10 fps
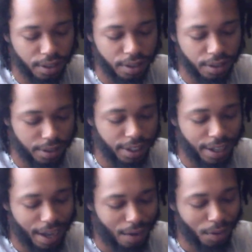The
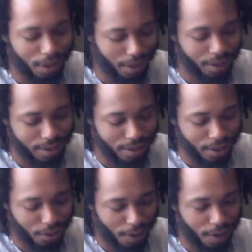God within us and
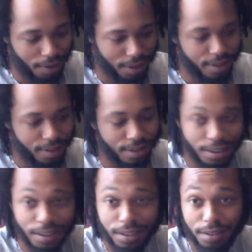around us.
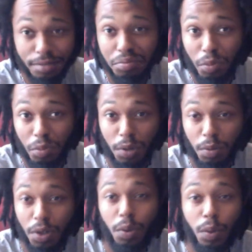What
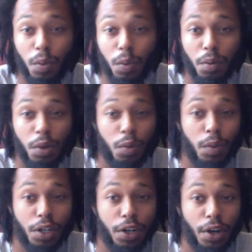what do we want? What do we
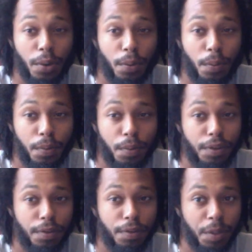want to know? You
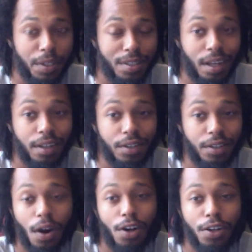feel me? It's like you
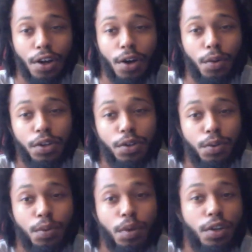already know. What do you
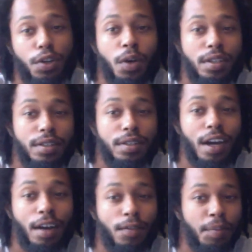what do you want
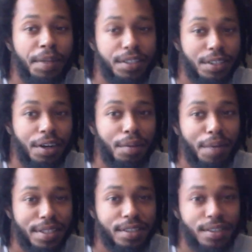confirmation on
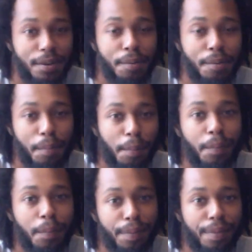basically?
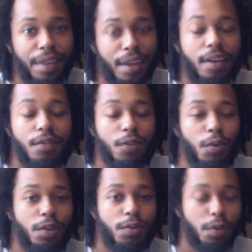For
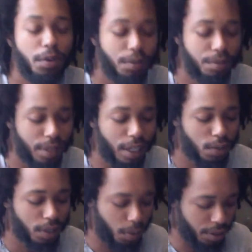real, for real. That's
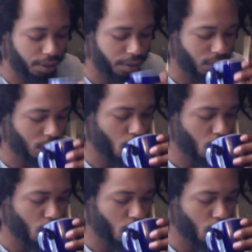really what it is.